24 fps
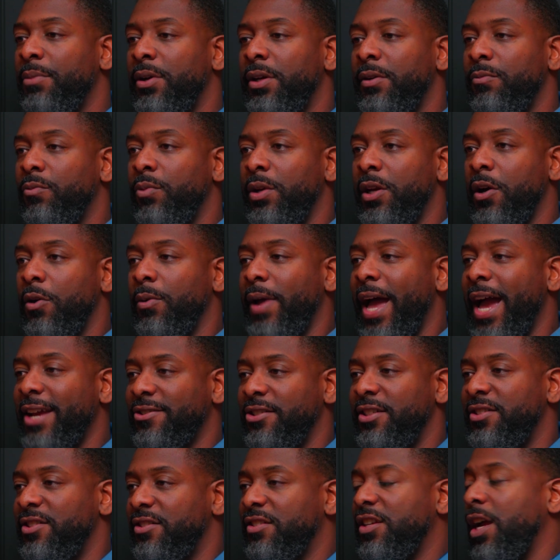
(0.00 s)
but we don't
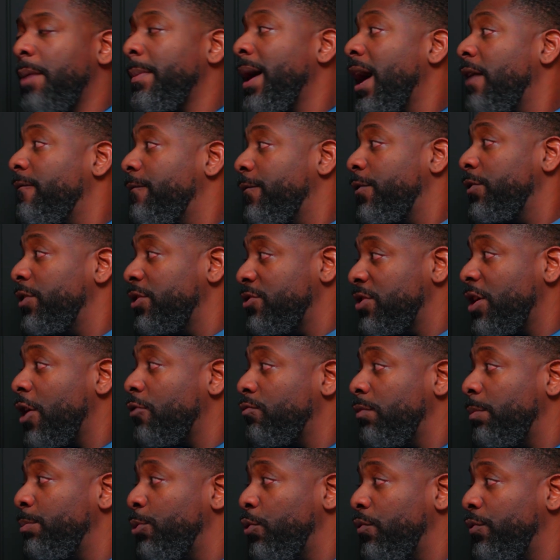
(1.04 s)
actually just come out for the junk
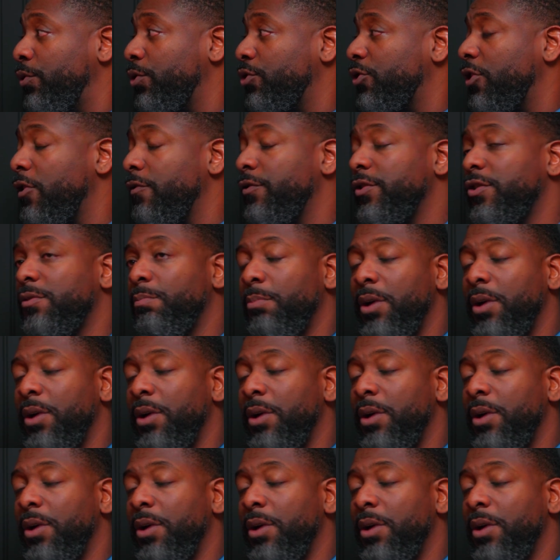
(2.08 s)
removal service.